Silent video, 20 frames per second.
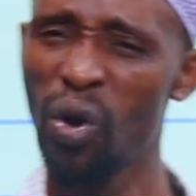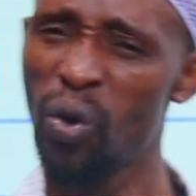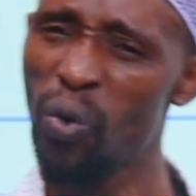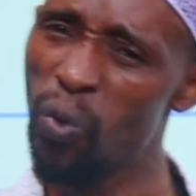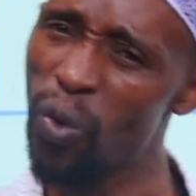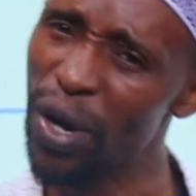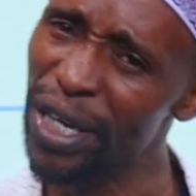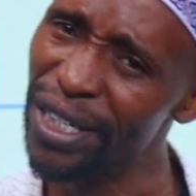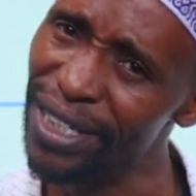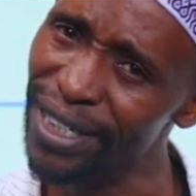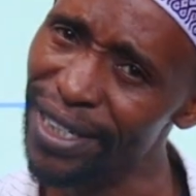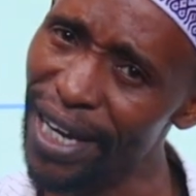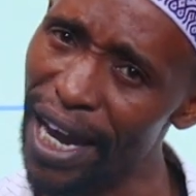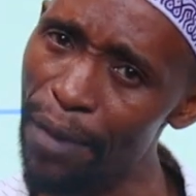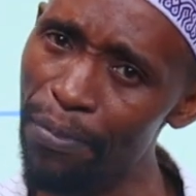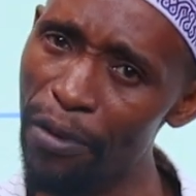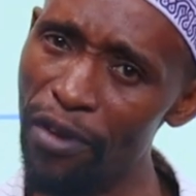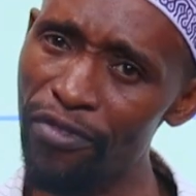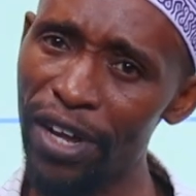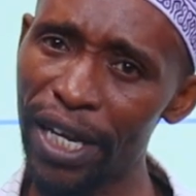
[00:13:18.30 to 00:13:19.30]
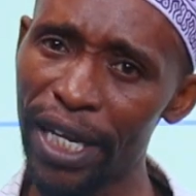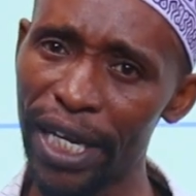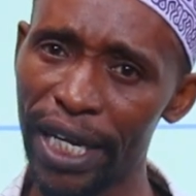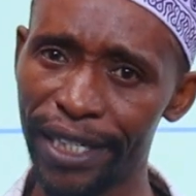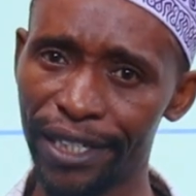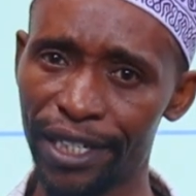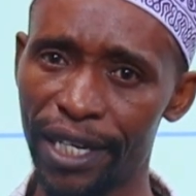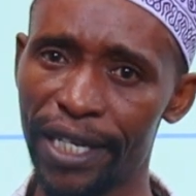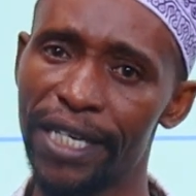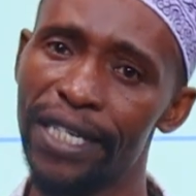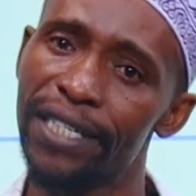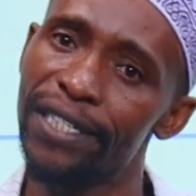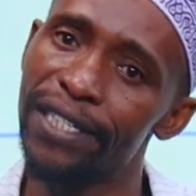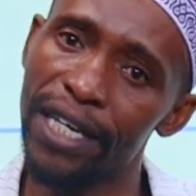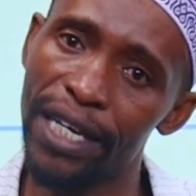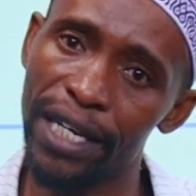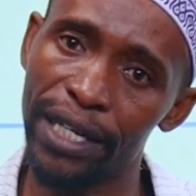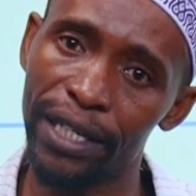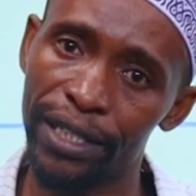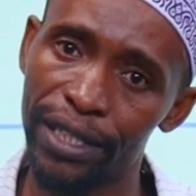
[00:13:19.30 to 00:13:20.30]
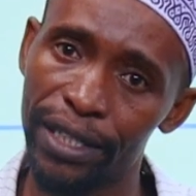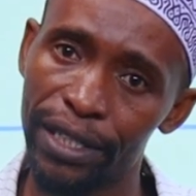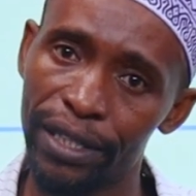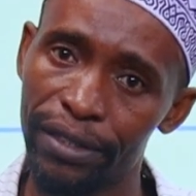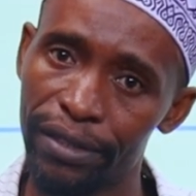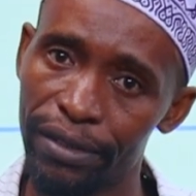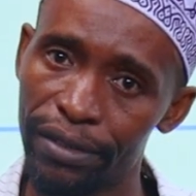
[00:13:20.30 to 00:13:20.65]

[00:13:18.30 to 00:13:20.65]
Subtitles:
Which type of a letter is it?